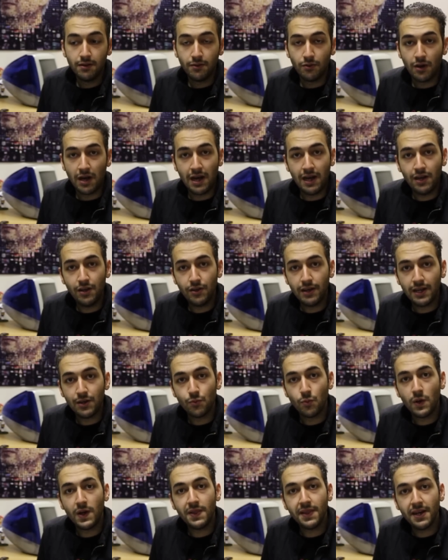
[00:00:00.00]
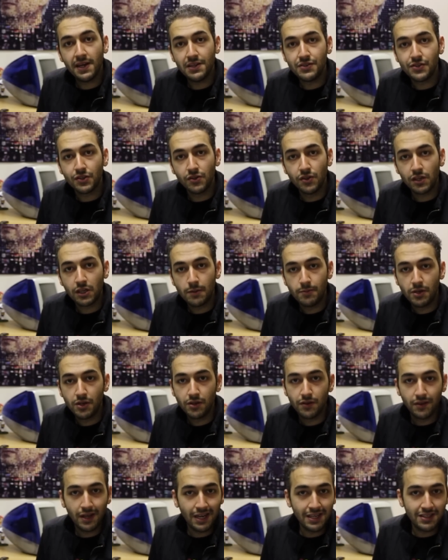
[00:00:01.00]
How and when that is going to come
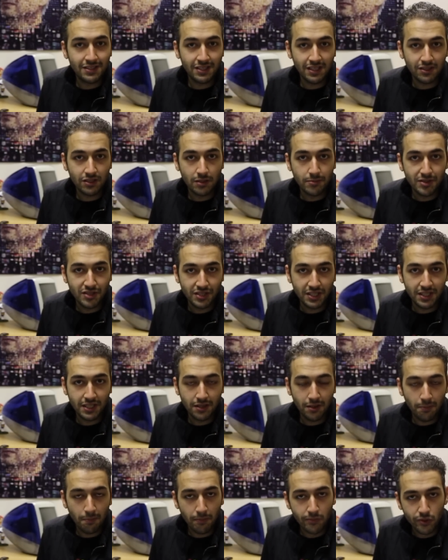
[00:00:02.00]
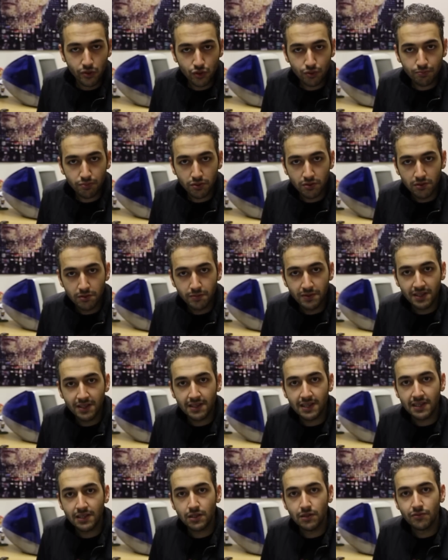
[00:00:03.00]
out, that is yet to be seen. Most
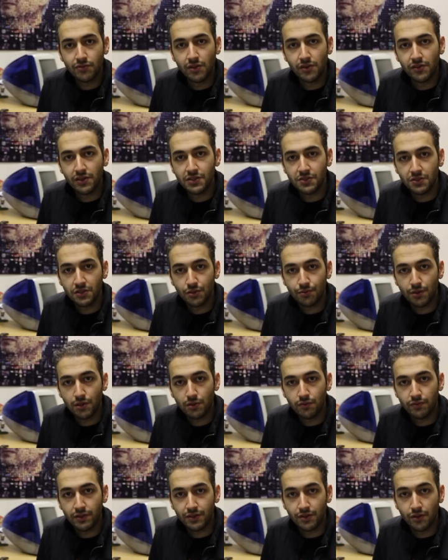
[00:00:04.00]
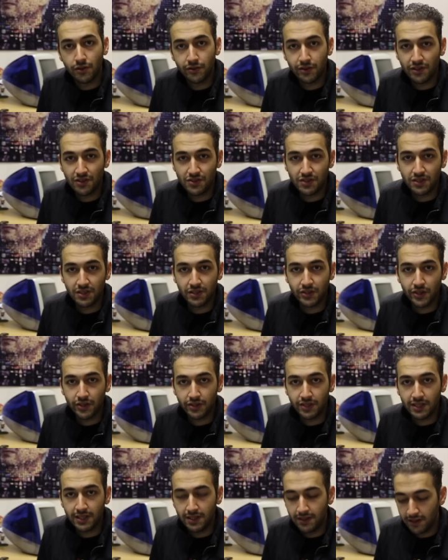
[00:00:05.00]
probably end of two thousand twelve and two thousand
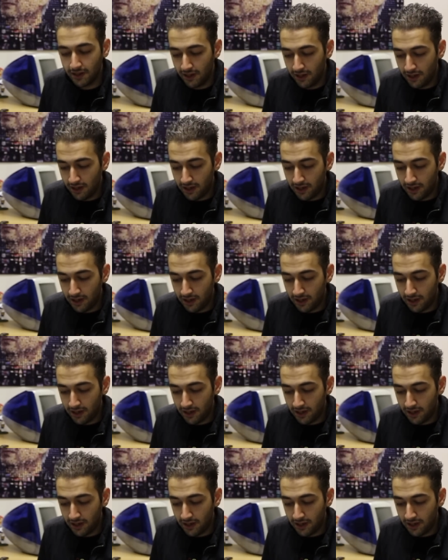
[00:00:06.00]
thirteen.